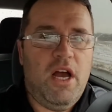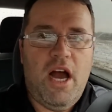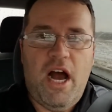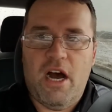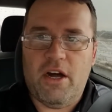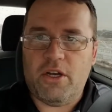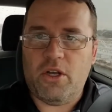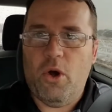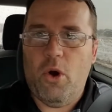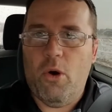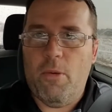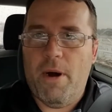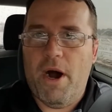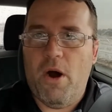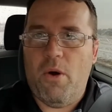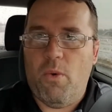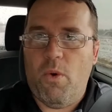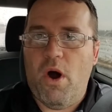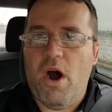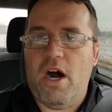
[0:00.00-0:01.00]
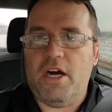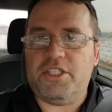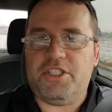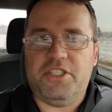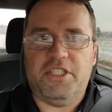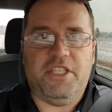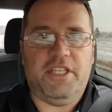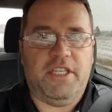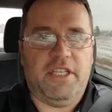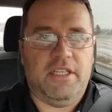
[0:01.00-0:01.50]
how to go about
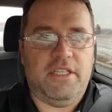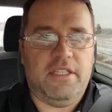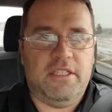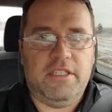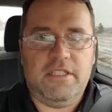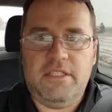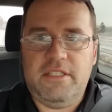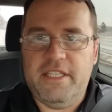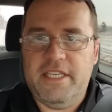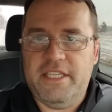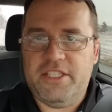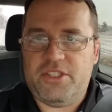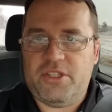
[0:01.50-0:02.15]
washing these